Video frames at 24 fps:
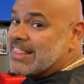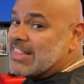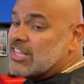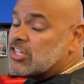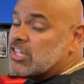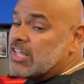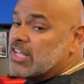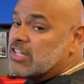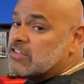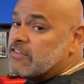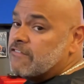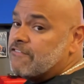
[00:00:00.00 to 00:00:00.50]
This
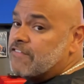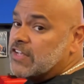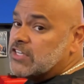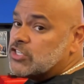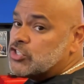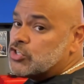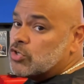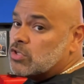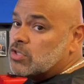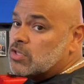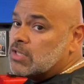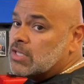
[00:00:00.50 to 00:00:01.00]

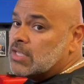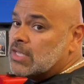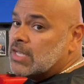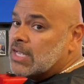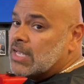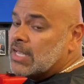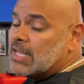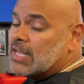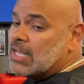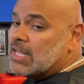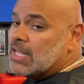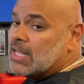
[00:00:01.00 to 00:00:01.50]
individual
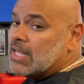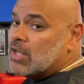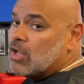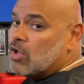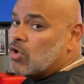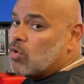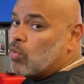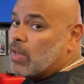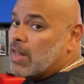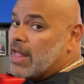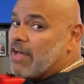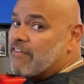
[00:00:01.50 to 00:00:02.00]

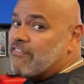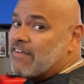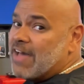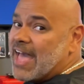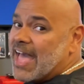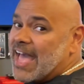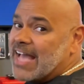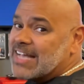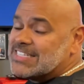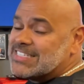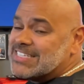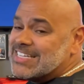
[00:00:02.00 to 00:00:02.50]
will have
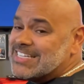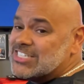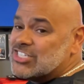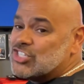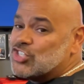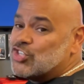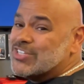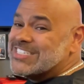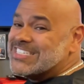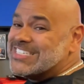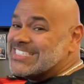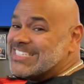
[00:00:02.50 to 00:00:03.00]
access
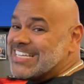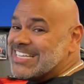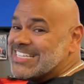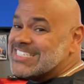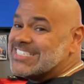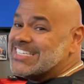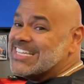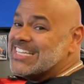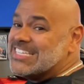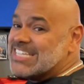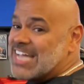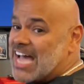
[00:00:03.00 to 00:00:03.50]
to
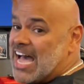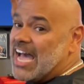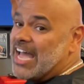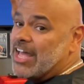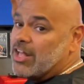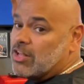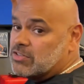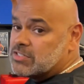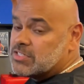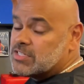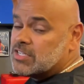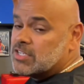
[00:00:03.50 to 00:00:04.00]
60
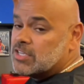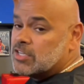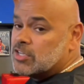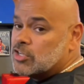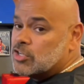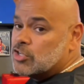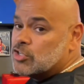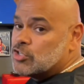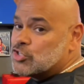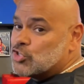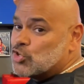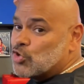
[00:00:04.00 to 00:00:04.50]
tiles.
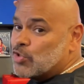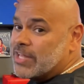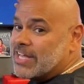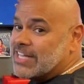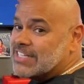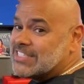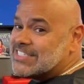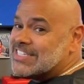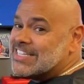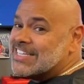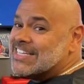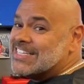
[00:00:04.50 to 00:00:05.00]
So
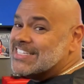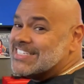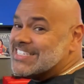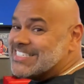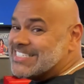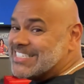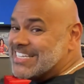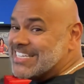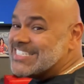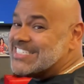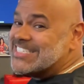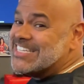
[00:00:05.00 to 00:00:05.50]
that's
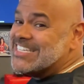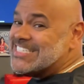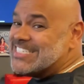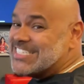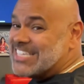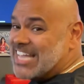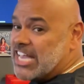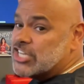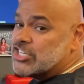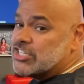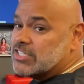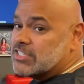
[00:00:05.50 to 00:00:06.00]
60
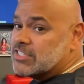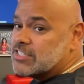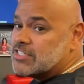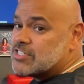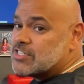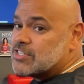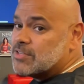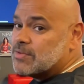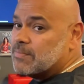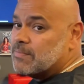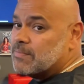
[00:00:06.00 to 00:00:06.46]
stations.